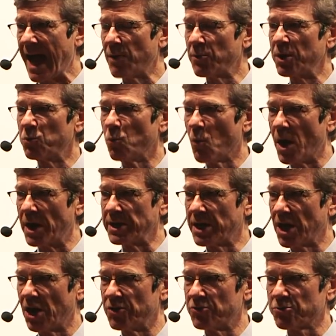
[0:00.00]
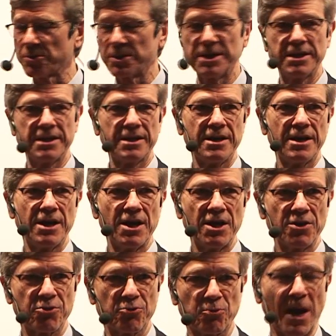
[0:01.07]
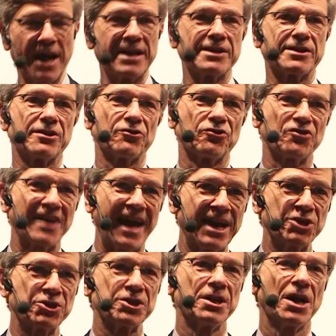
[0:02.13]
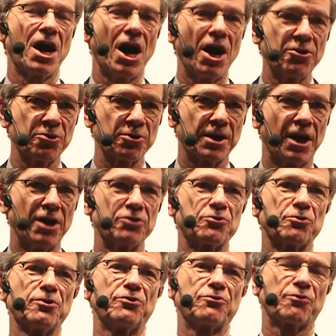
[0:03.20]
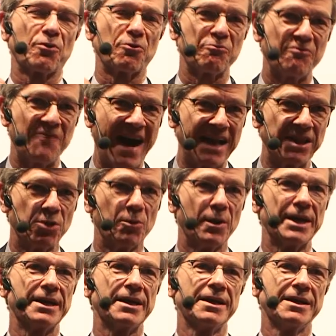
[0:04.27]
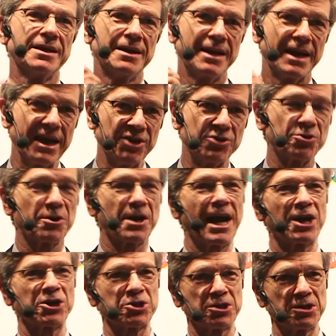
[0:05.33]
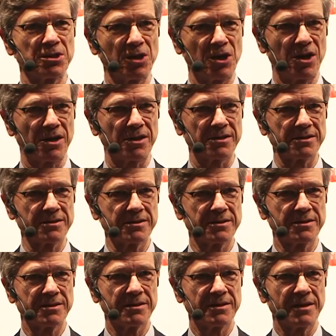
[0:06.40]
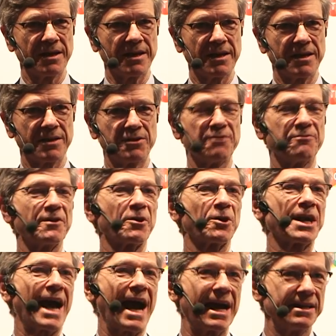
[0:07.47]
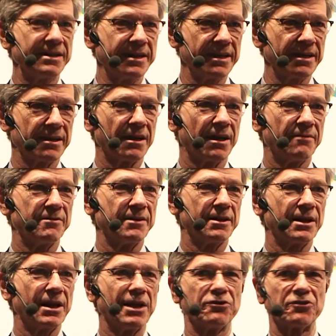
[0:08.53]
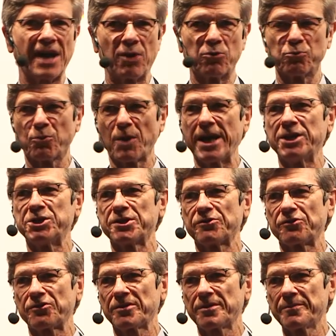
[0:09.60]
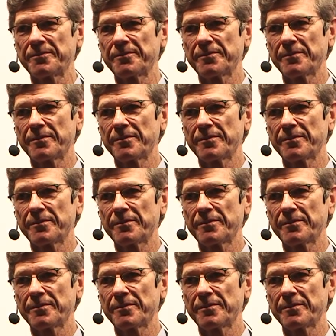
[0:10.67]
How can one country threaten to sanction other countries for following international law? The very idea of it is outrageous.